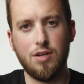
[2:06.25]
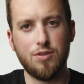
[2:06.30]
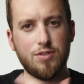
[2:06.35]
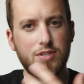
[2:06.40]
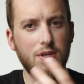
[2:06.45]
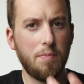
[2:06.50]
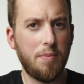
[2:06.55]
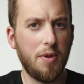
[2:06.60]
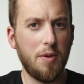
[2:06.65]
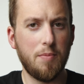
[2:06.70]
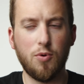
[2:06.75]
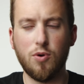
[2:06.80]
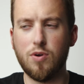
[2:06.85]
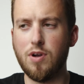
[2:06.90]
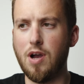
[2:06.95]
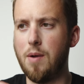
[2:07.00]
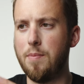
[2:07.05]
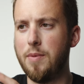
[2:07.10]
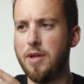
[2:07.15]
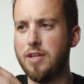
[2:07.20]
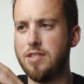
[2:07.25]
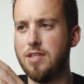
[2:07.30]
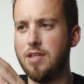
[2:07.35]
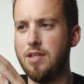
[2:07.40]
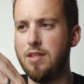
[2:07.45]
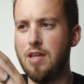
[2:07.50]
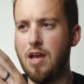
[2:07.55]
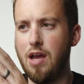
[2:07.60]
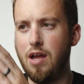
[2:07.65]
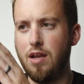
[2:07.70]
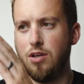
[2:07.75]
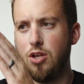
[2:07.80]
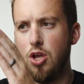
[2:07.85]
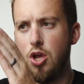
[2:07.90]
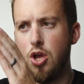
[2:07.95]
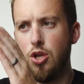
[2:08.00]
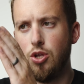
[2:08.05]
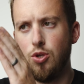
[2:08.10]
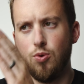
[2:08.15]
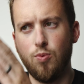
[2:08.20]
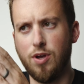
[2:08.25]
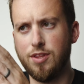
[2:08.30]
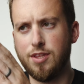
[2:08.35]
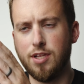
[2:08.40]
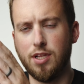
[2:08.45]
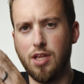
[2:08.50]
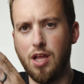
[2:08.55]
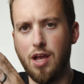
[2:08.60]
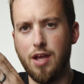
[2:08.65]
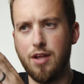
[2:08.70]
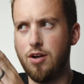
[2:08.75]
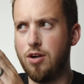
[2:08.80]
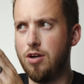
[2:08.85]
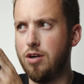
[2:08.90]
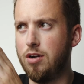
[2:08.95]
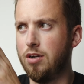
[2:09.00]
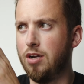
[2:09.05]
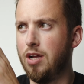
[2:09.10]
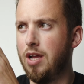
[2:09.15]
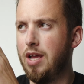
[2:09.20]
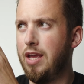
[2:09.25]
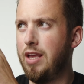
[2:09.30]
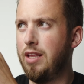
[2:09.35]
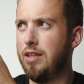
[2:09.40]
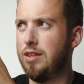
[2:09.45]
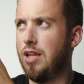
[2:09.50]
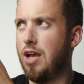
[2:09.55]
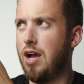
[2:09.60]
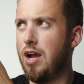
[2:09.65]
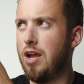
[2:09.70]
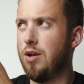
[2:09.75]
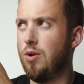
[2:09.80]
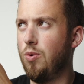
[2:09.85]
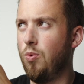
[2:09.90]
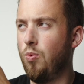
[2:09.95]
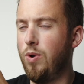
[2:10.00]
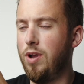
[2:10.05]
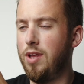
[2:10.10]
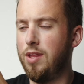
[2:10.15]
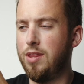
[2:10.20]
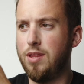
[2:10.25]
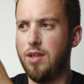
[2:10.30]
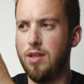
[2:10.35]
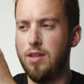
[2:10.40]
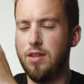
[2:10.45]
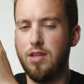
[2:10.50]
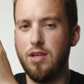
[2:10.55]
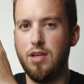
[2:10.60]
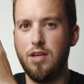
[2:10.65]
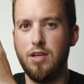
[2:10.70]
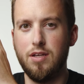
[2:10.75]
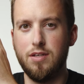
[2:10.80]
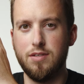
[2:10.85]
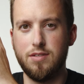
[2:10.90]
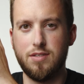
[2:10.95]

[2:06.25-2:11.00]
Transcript: Now some people commented that you want the LiDAR in line with the